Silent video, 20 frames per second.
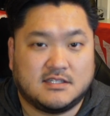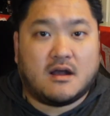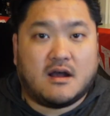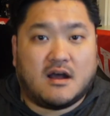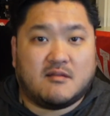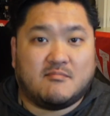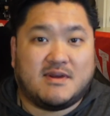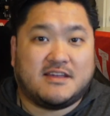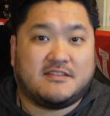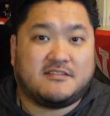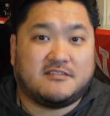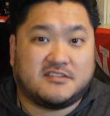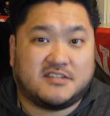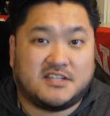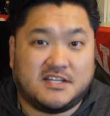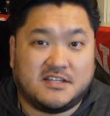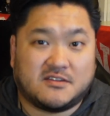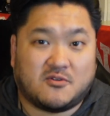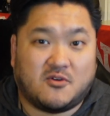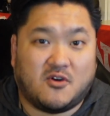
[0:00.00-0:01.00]
On May
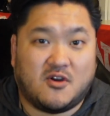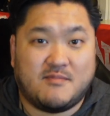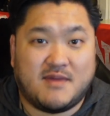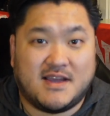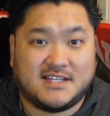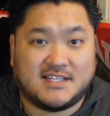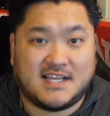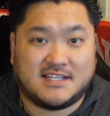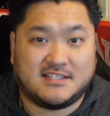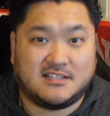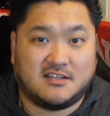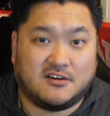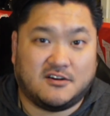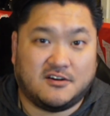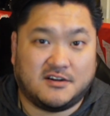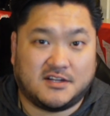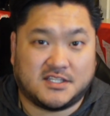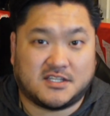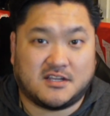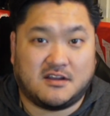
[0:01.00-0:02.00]
13th, Coinbase has their
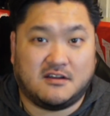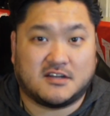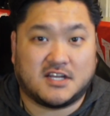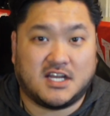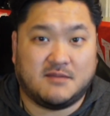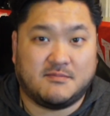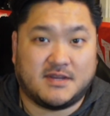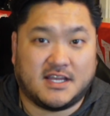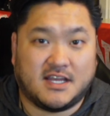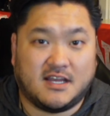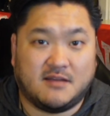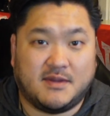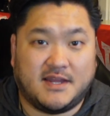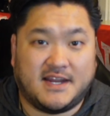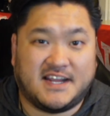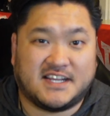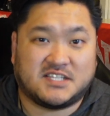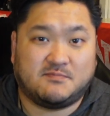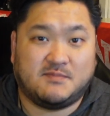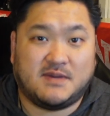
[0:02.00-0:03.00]
earnings call coming up, and I
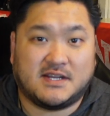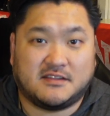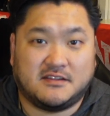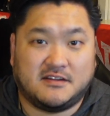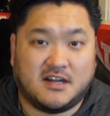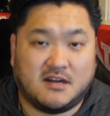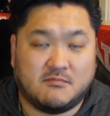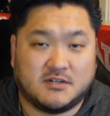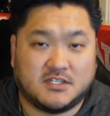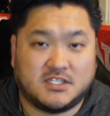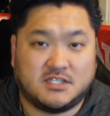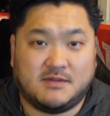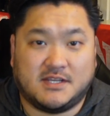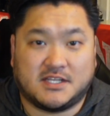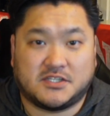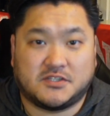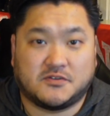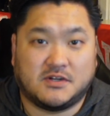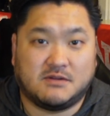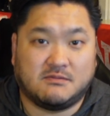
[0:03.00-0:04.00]
expect the numbers to be
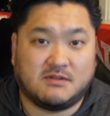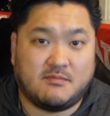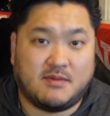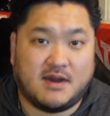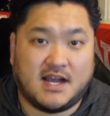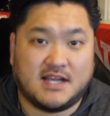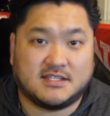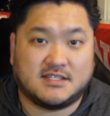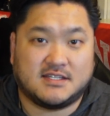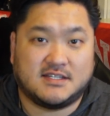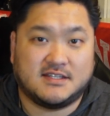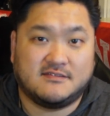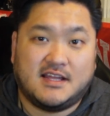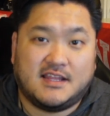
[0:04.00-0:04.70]
extremely positive.